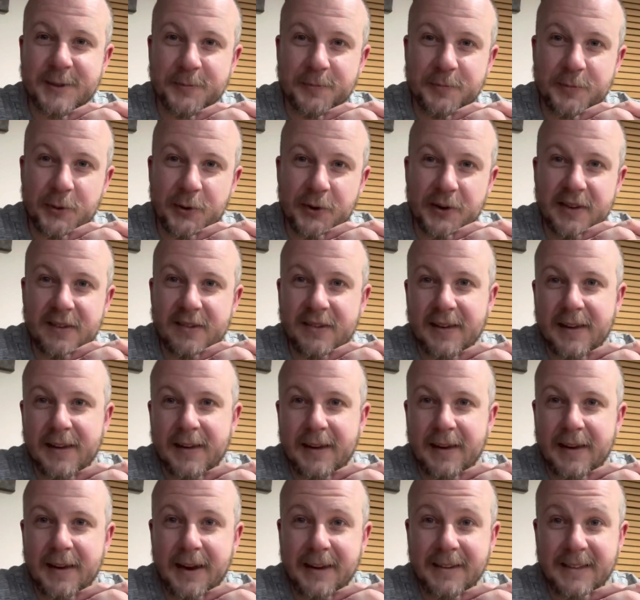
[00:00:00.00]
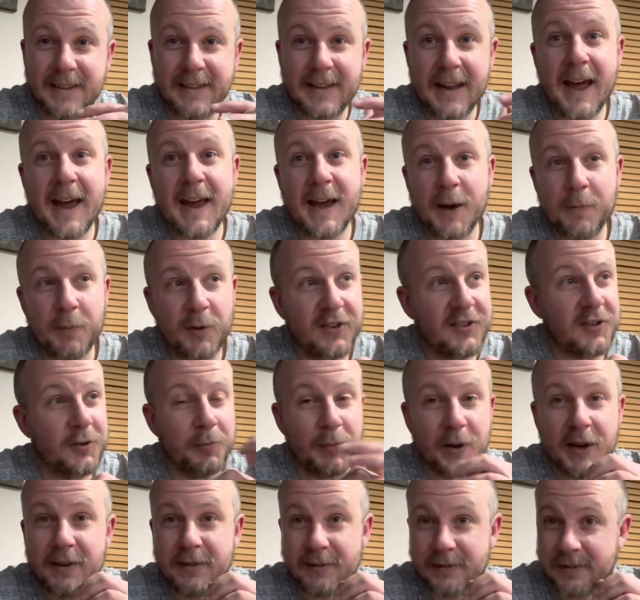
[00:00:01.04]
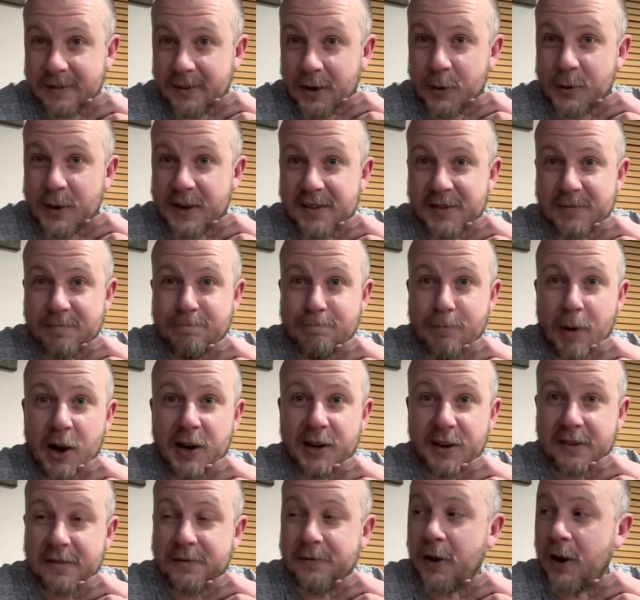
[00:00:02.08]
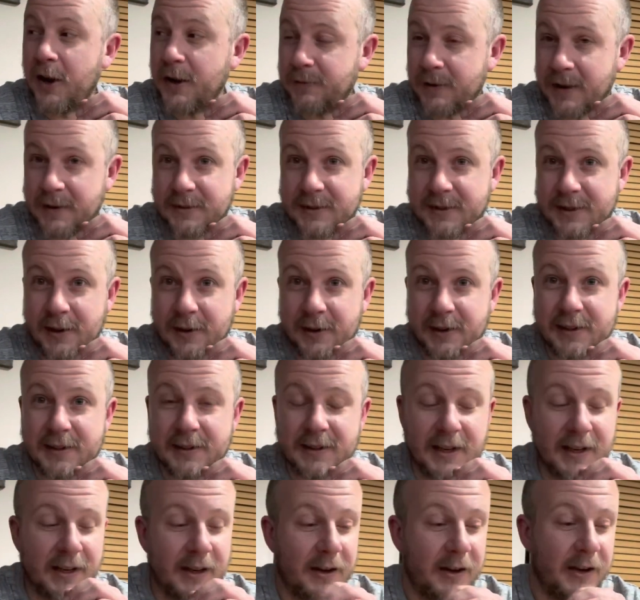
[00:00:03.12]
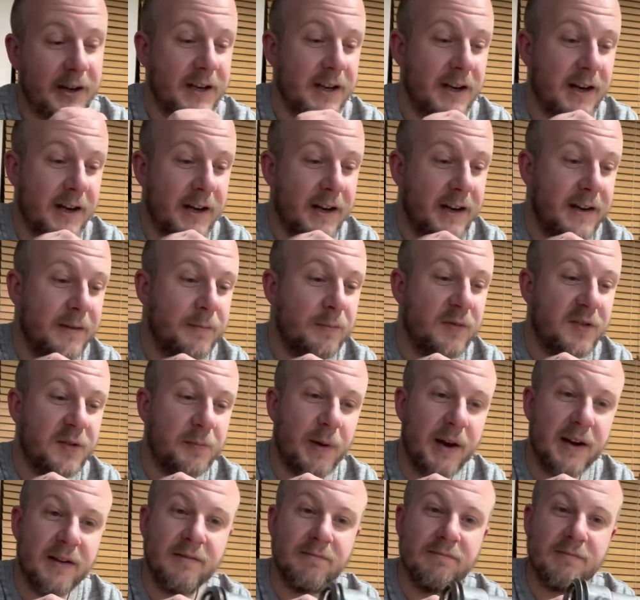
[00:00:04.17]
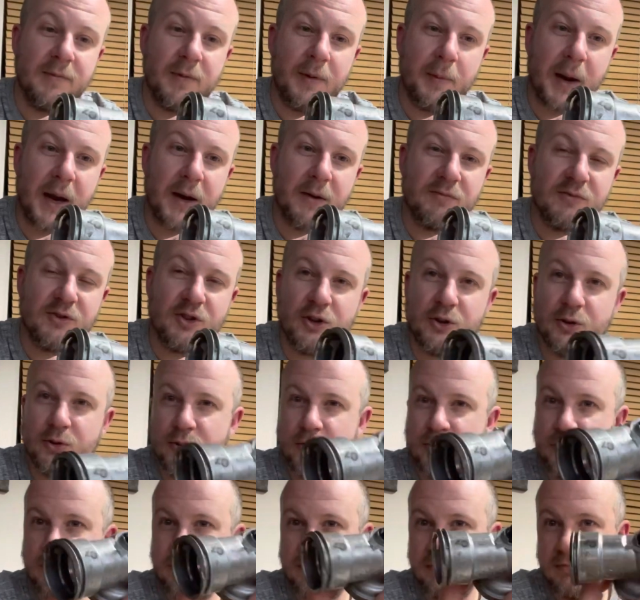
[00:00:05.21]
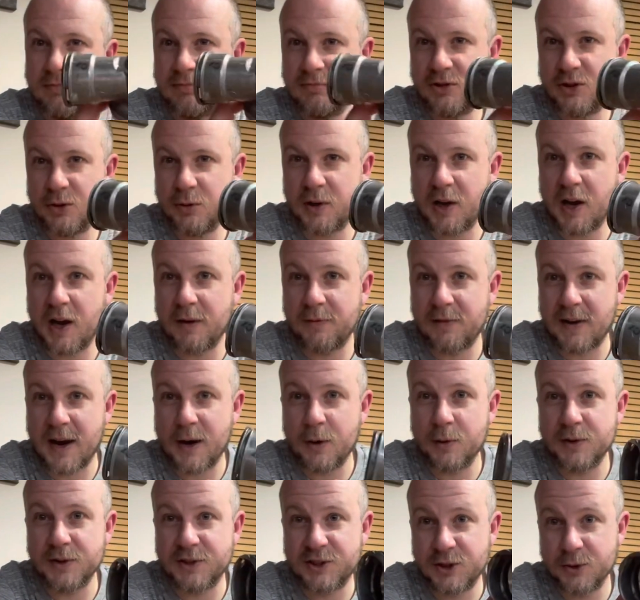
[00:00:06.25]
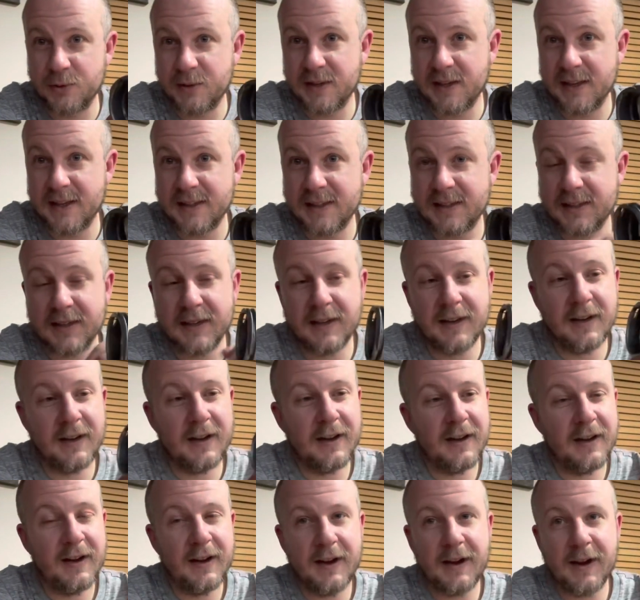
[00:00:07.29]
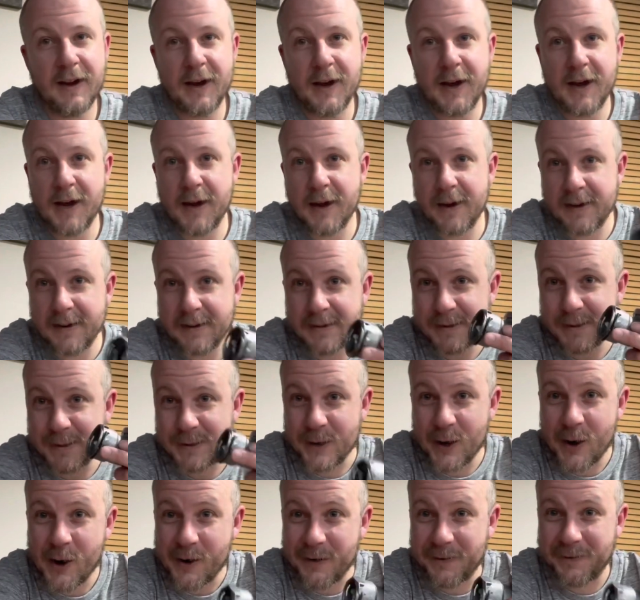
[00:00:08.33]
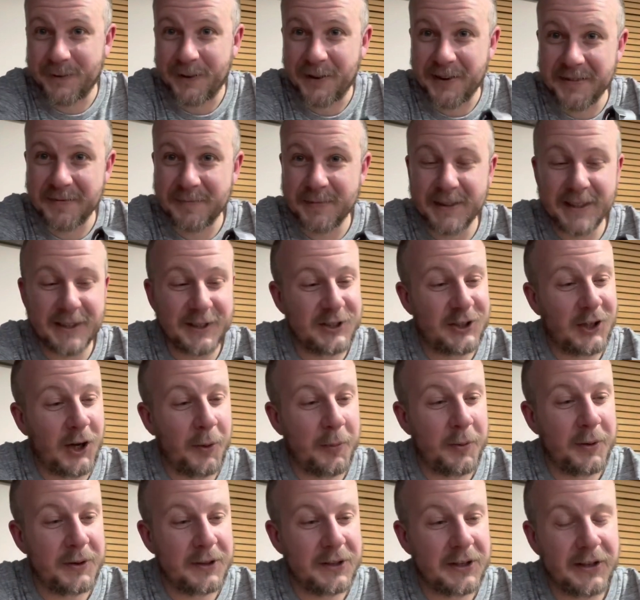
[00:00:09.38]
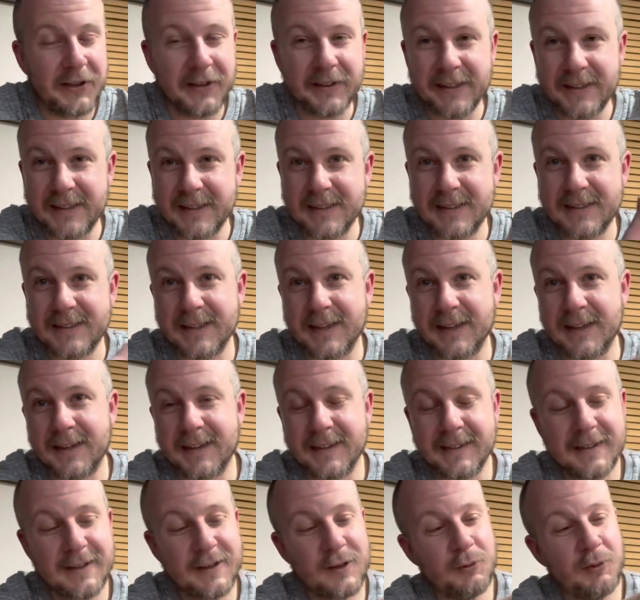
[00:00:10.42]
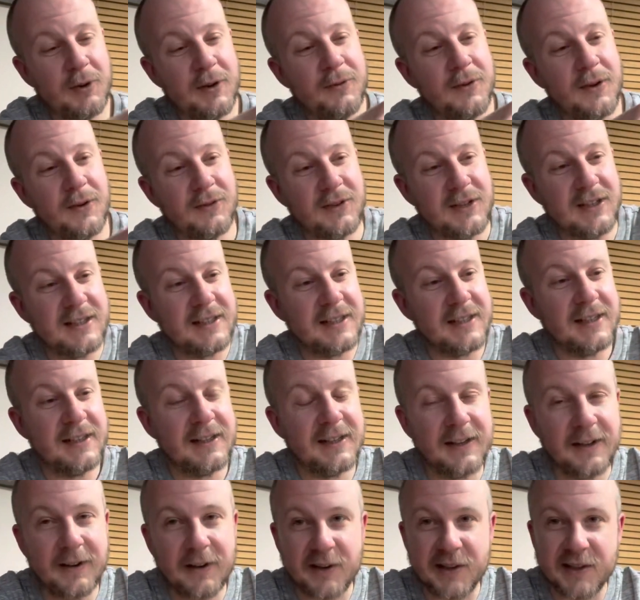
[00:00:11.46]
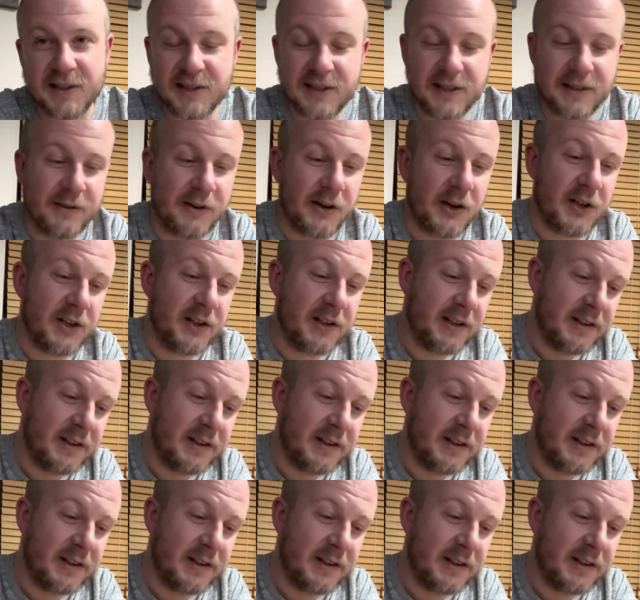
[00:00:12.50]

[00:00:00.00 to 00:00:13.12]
point. Today, I must admit, so it's -5 outside, and I spent about two and a half hours doing this. It's not a 5-minute job on these 350 CDIs. You've got to